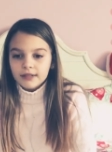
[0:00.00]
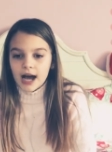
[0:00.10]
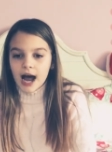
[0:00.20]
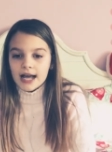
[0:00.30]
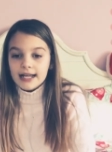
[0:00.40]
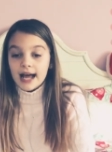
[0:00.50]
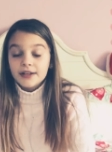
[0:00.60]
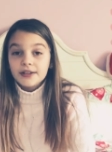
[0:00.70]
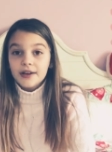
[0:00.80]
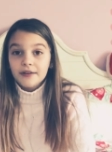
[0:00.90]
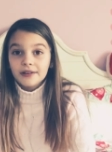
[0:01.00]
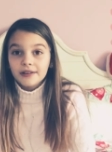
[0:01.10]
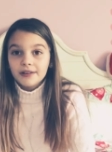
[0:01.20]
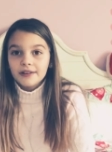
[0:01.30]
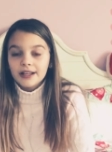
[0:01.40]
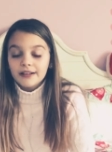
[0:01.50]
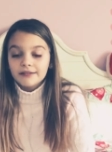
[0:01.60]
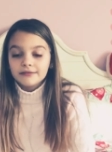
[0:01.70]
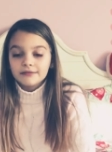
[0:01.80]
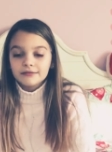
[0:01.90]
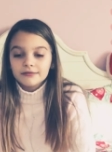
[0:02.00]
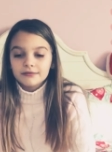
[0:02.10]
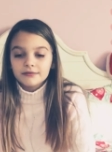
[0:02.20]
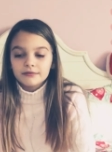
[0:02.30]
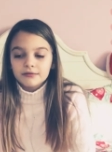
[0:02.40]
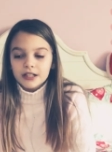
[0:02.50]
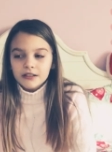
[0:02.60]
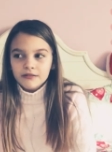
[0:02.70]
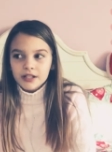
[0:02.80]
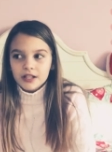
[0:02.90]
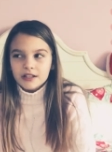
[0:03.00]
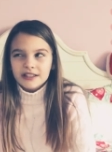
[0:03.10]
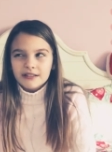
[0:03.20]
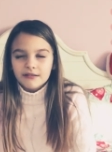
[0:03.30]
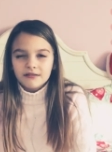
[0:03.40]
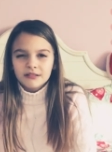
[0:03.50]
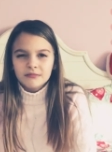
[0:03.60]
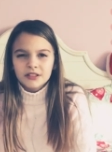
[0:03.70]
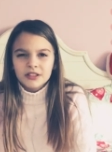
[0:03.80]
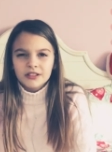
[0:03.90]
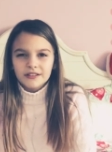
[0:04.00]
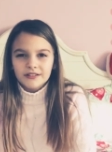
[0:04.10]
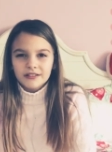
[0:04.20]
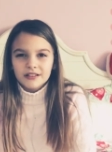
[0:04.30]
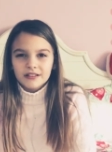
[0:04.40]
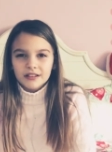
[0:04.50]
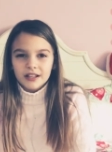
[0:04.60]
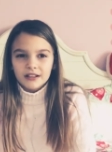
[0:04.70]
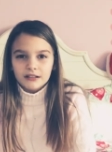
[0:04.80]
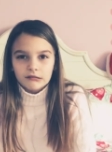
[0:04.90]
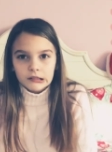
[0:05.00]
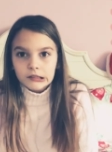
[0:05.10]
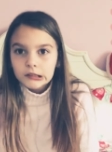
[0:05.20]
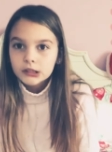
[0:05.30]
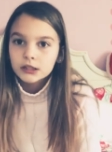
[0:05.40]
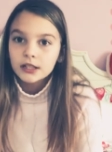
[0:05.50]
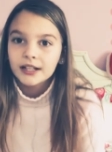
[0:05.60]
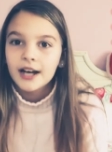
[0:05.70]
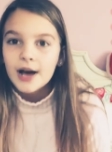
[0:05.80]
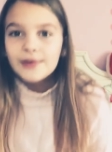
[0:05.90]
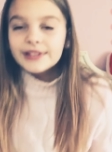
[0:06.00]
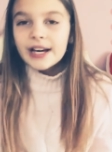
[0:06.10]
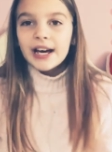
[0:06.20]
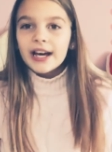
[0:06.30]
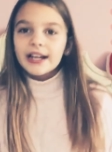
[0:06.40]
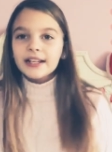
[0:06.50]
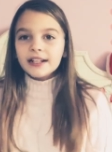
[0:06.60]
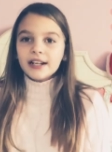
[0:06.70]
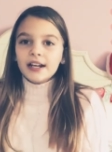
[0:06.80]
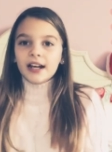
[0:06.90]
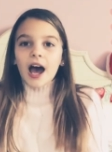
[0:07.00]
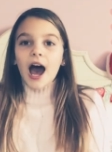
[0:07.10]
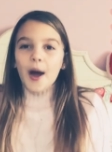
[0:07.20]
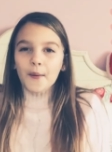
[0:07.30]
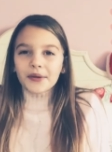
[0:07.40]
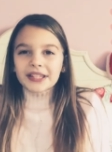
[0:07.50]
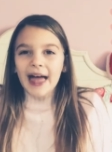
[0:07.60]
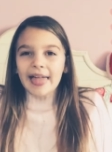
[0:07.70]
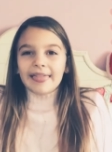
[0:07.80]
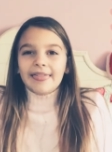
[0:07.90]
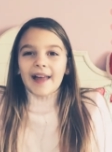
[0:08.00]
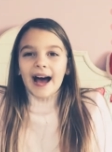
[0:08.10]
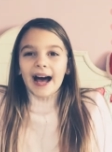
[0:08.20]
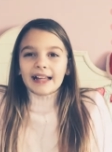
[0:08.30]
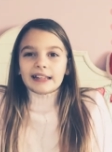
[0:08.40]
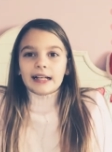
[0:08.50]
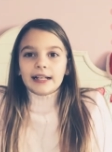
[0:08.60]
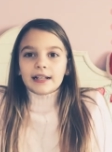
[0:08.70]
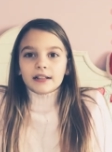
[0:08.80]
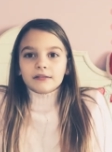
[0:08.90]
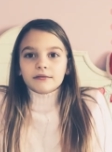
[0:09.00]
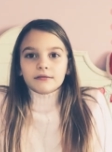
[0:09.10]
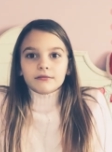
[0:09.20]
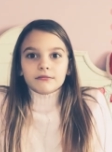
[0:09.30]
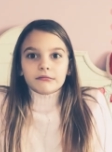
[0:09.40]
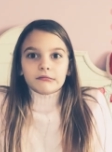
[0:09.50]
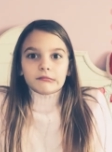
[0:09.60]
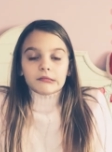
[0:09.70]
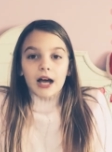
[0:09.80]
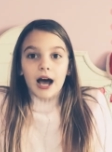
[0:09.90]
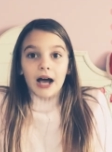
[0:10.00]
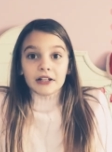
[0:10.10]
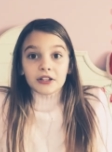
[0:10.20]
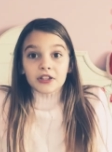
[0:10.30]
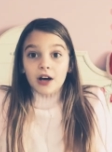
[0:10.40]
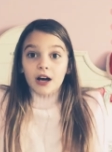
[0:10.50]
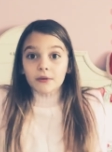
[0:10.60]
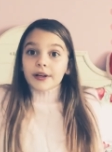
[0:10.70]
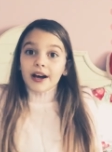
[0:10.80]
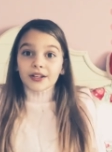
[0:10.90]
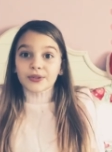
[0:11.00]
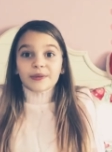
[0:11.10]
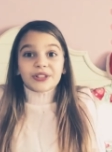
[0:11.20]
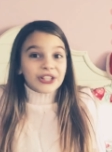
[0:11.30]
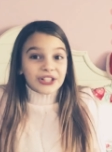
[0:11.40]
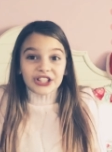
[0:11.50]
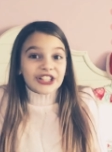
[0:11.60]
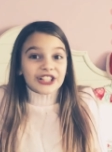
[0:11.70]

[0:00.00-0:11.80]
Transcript: I had no clue, like, why do we get swimsuits? Like, I was kind, I wasn't that, like, I just thought we got swimsuits